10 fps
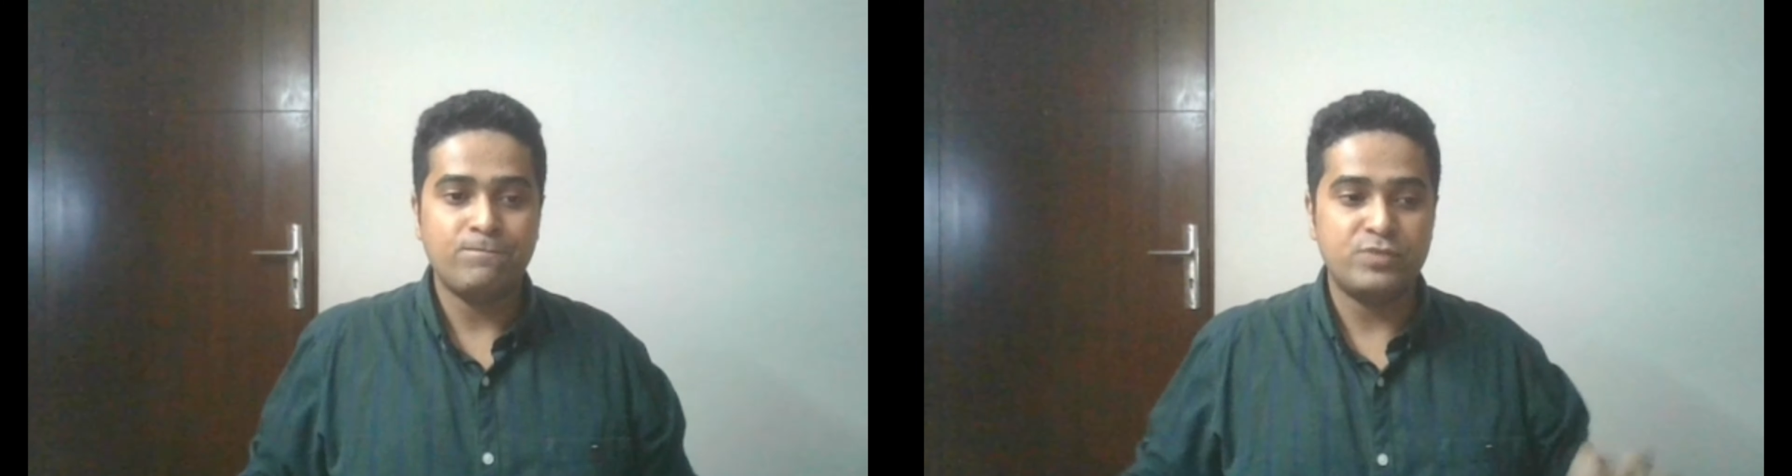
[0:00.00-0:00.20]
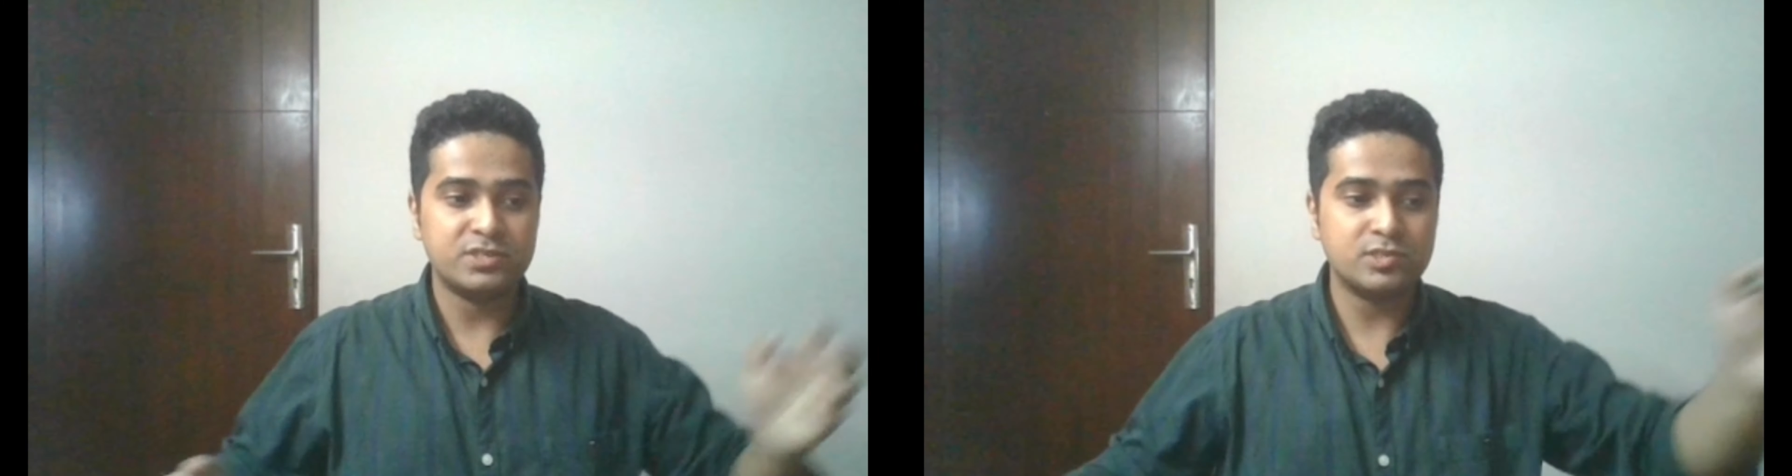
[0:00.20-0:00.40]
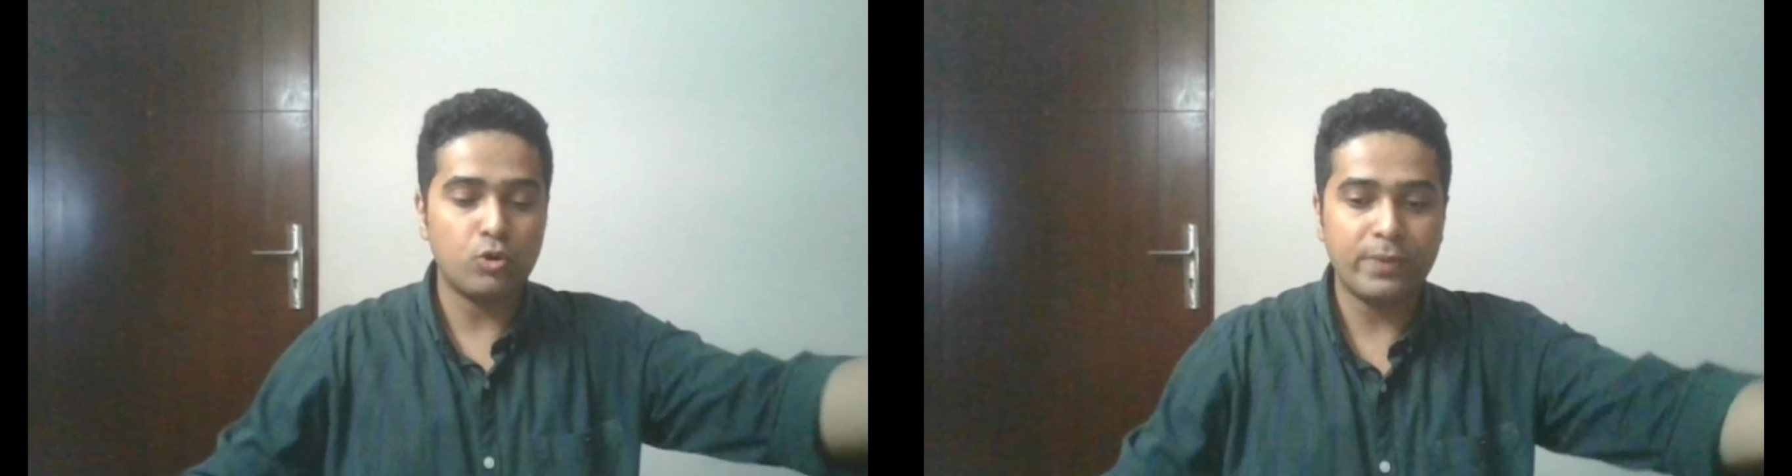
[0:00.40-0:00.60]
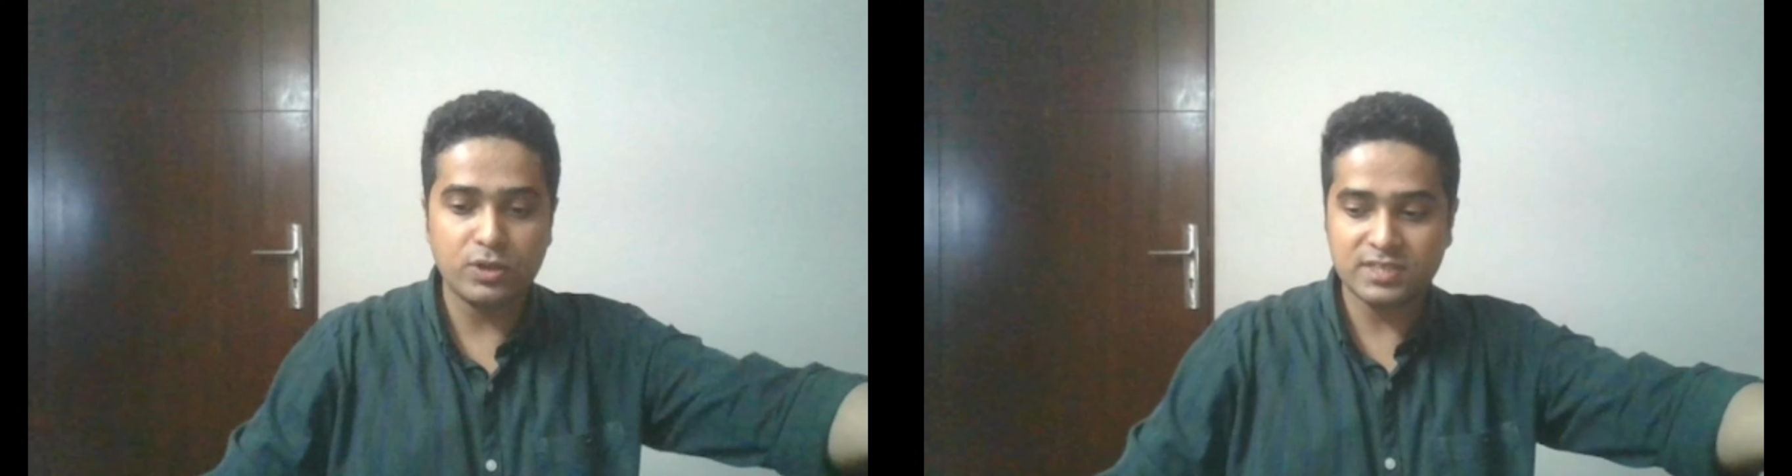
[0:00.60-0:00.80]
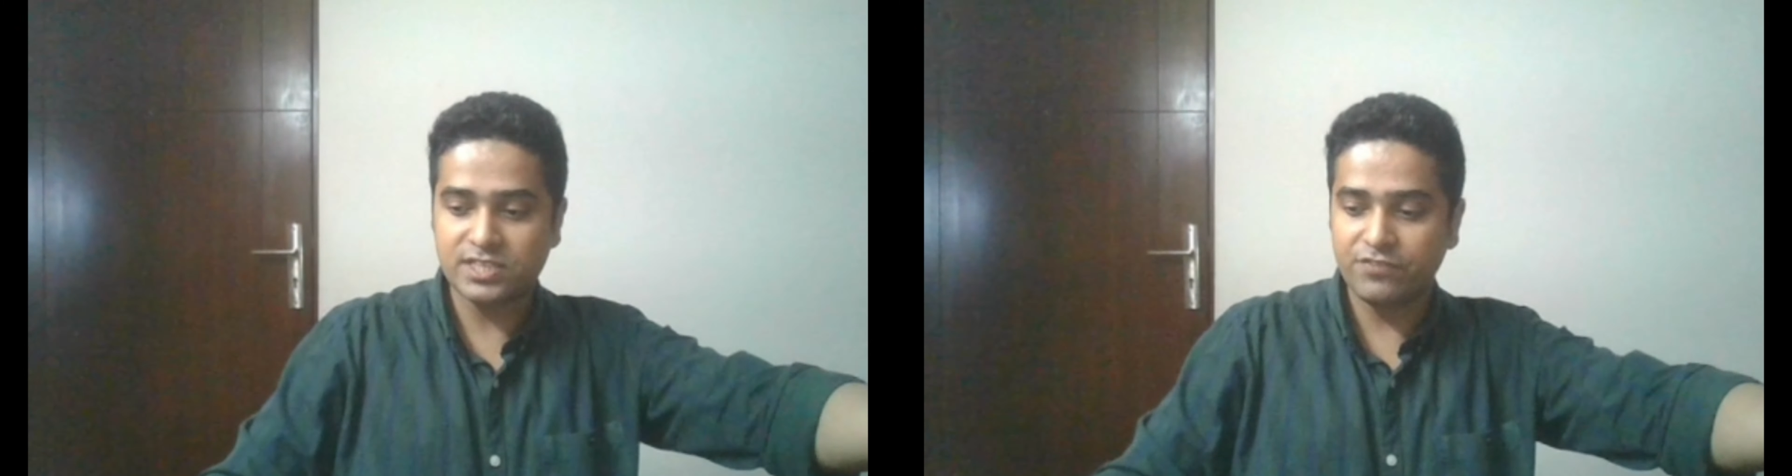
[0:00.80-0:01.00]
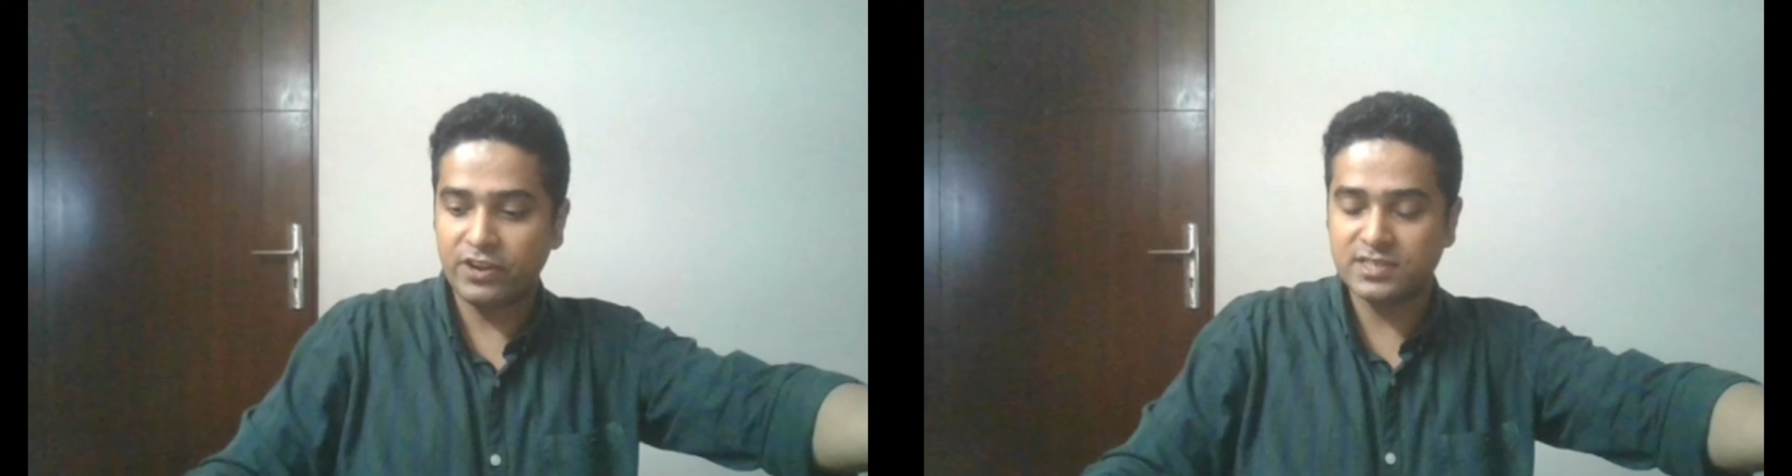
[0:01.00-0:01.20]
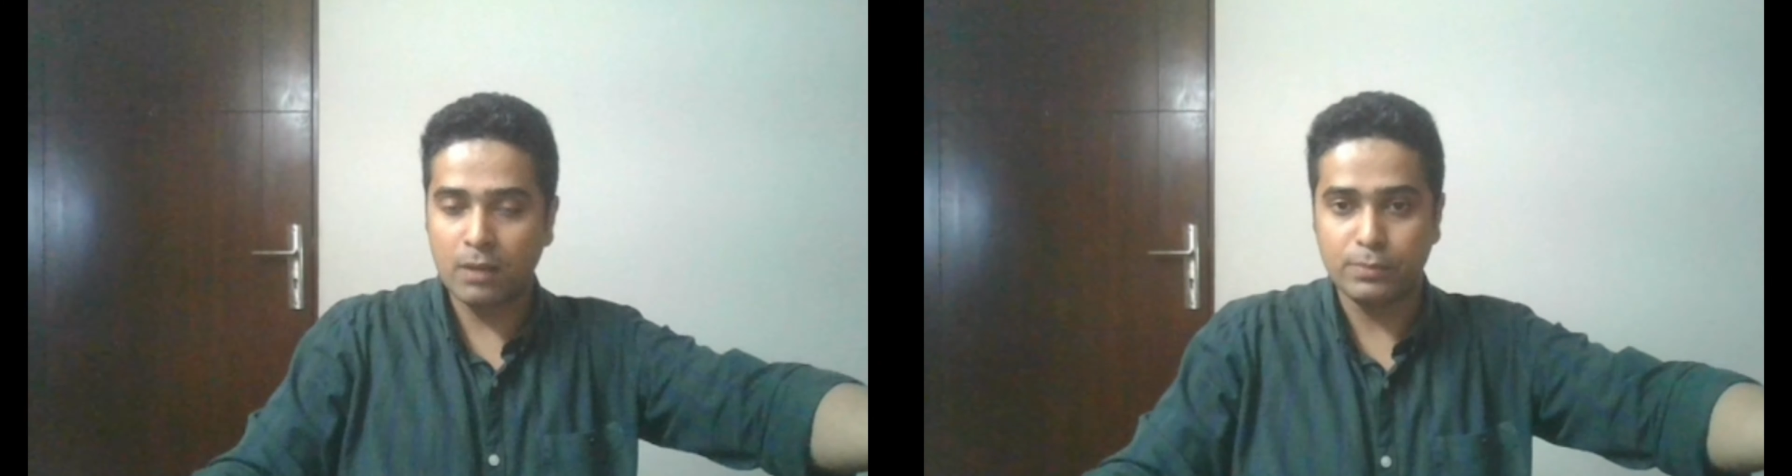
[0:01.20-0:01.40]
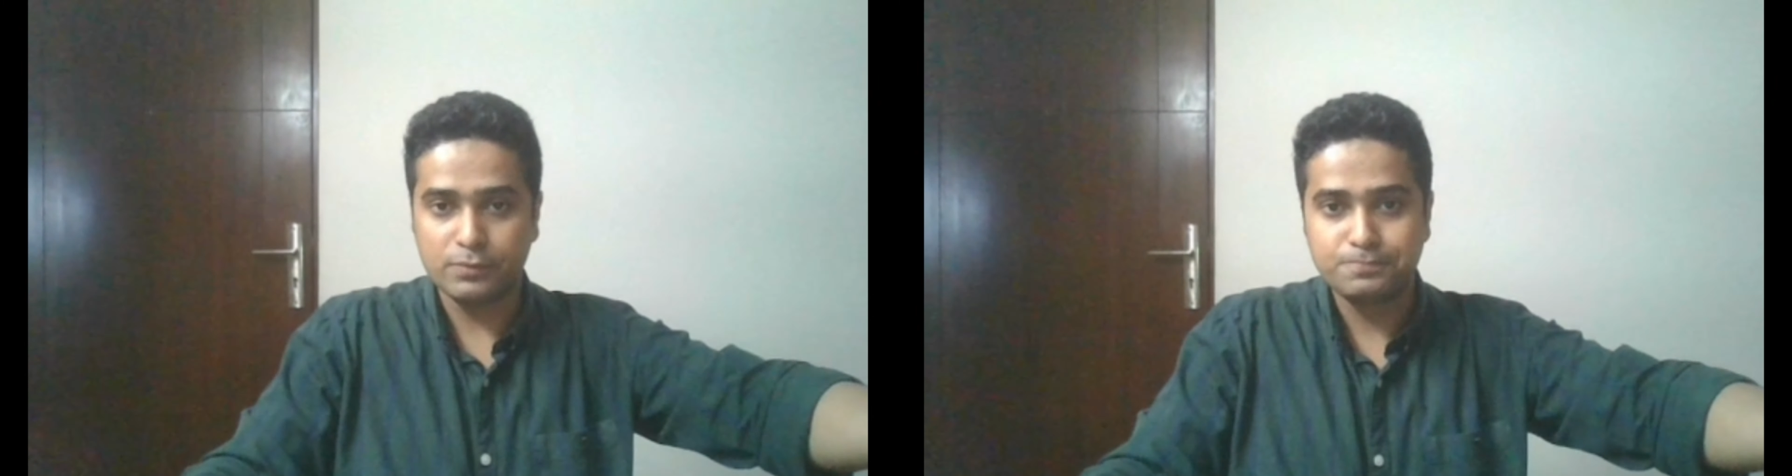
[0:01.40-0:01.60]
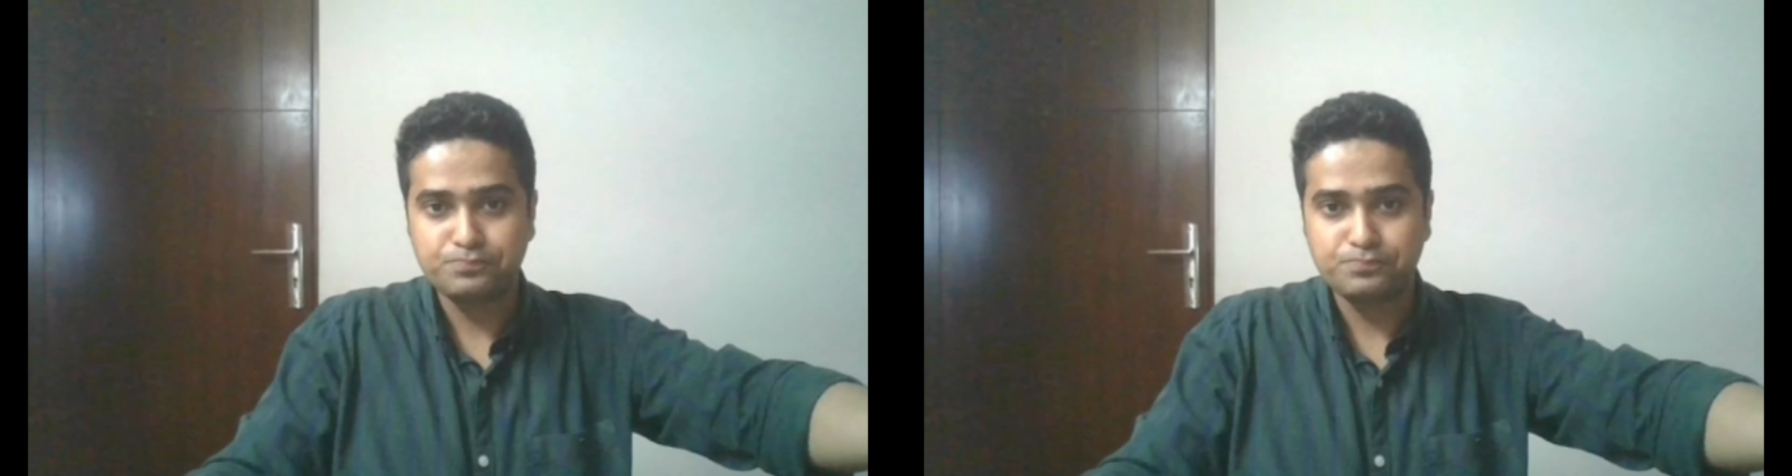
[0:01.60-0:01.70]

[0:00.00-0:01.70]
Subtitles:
This is so because, let's say for example,